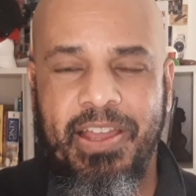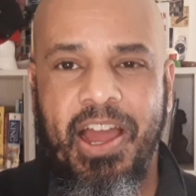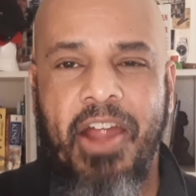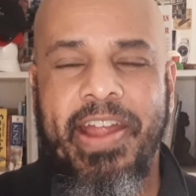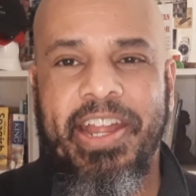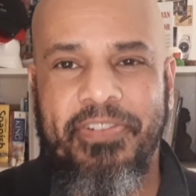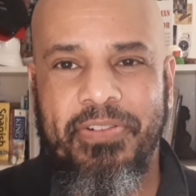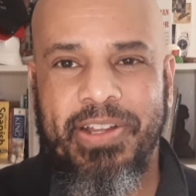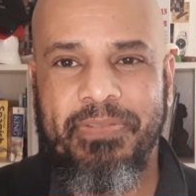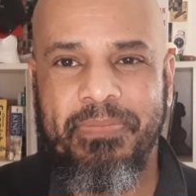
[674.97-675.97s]
All right,
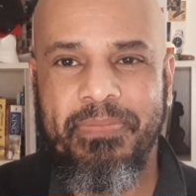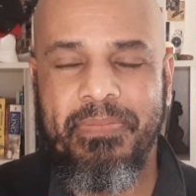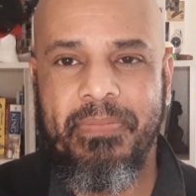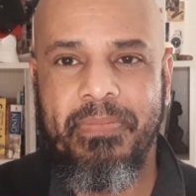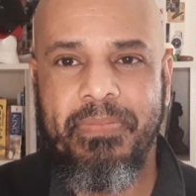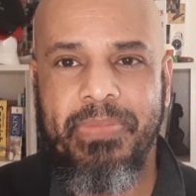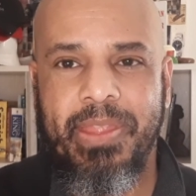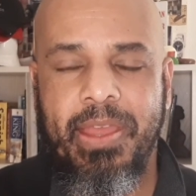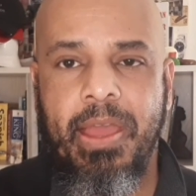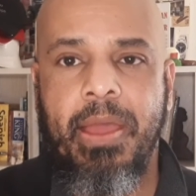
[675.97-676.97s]
everyone.
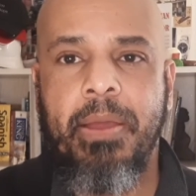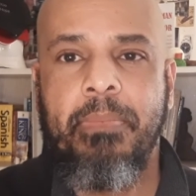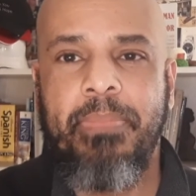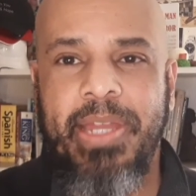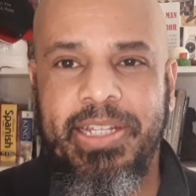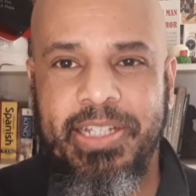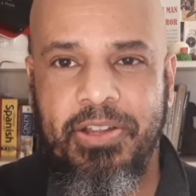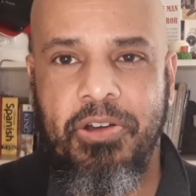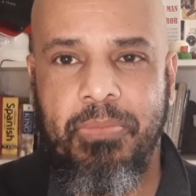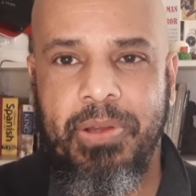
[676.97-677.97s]
Peace and hope.